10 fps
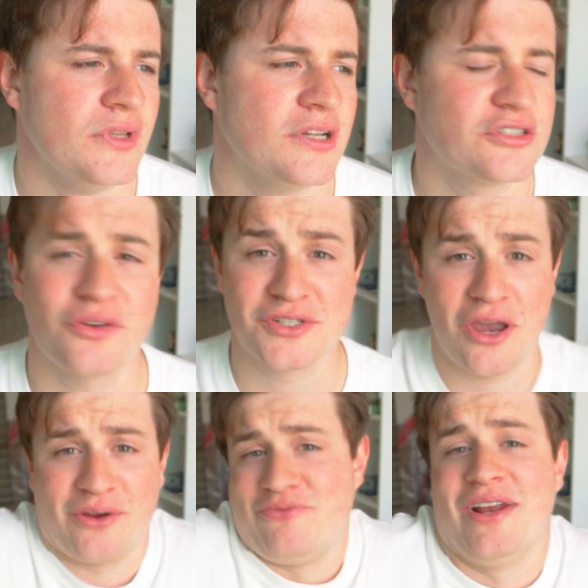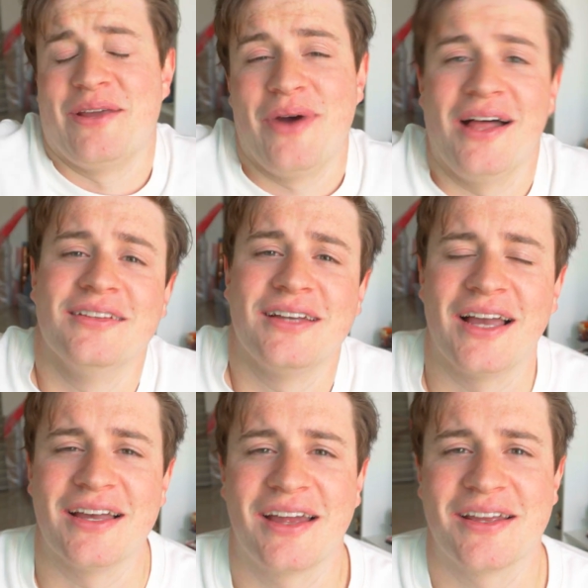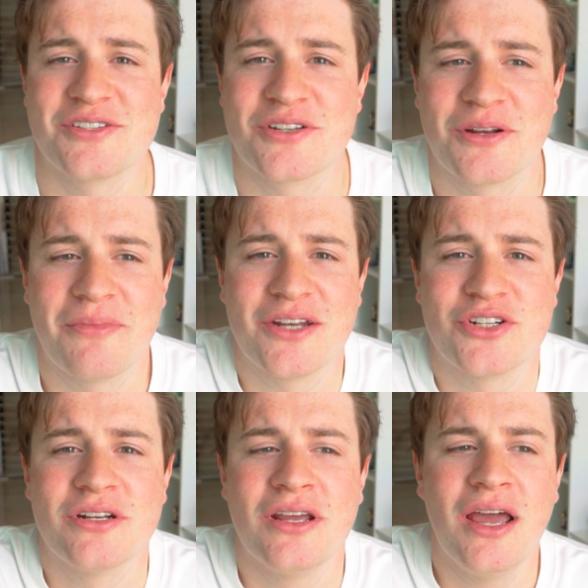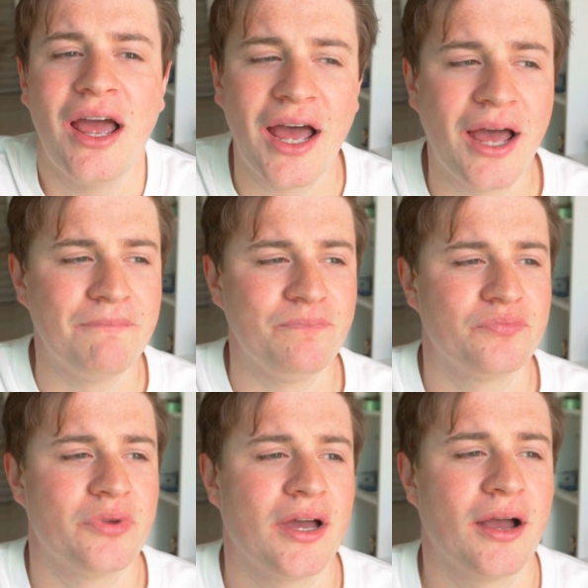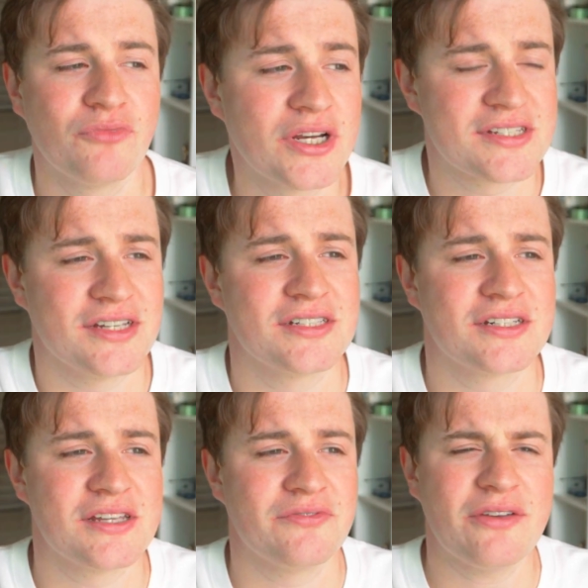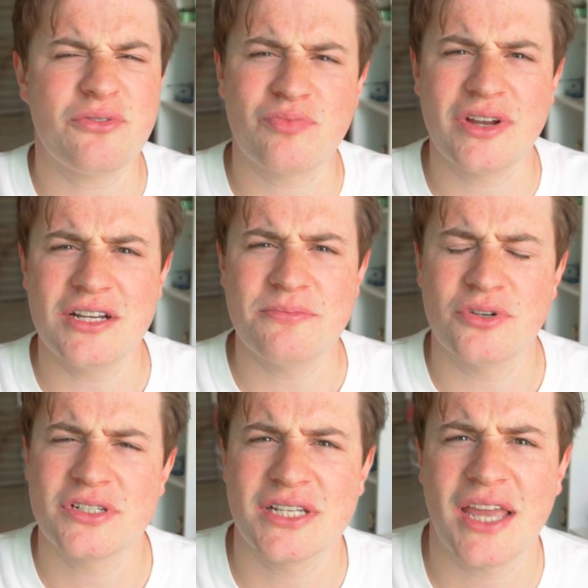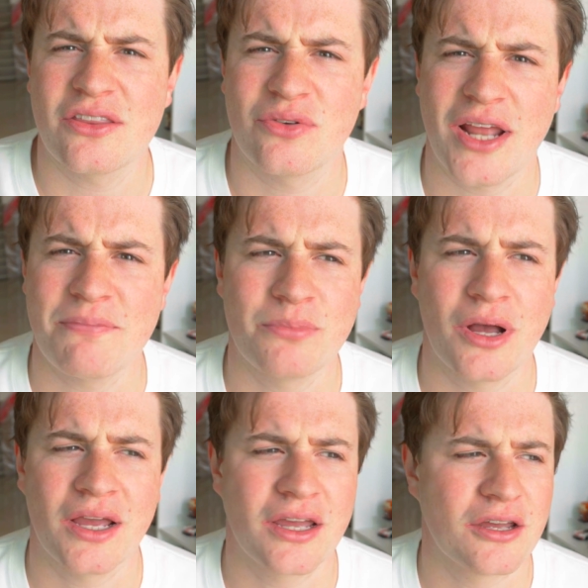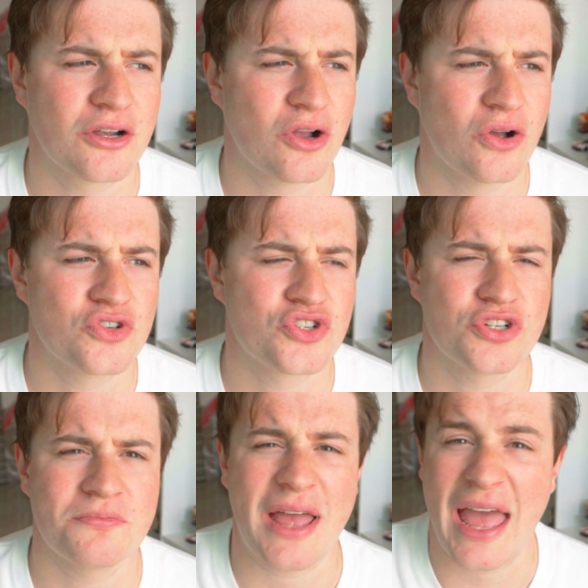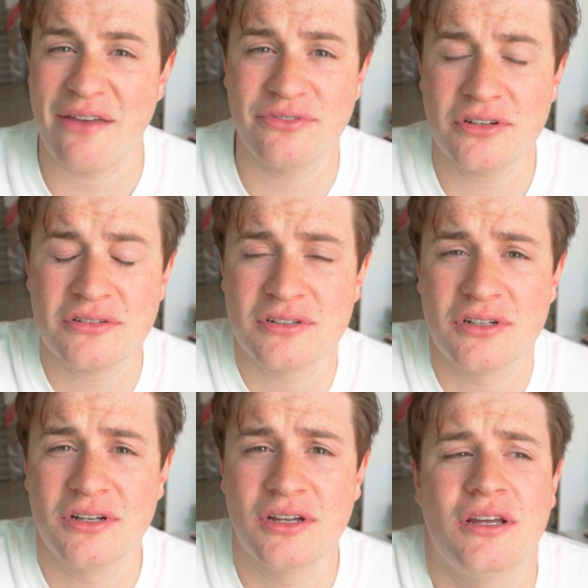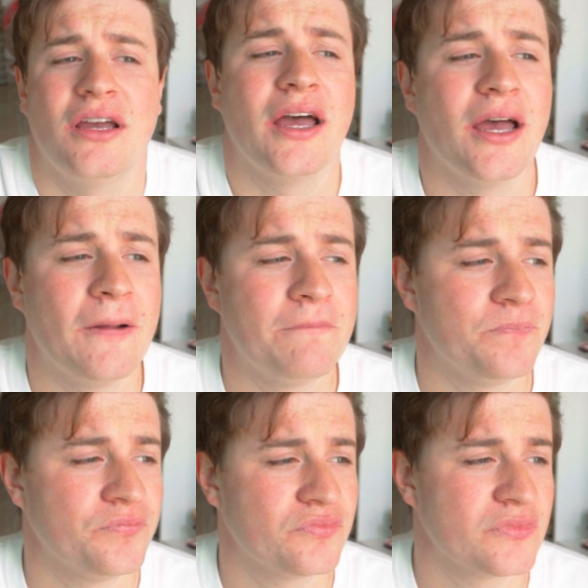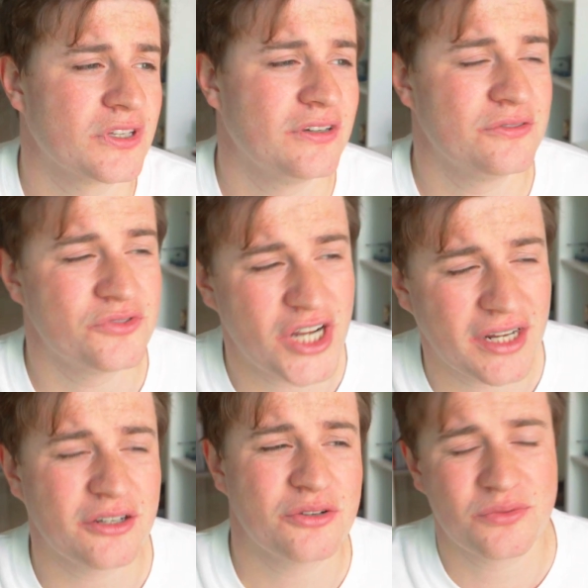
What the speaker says: so it's going really well, as you can imagine. But I'm really excited because I've never really put together an Empire costume ever. Django,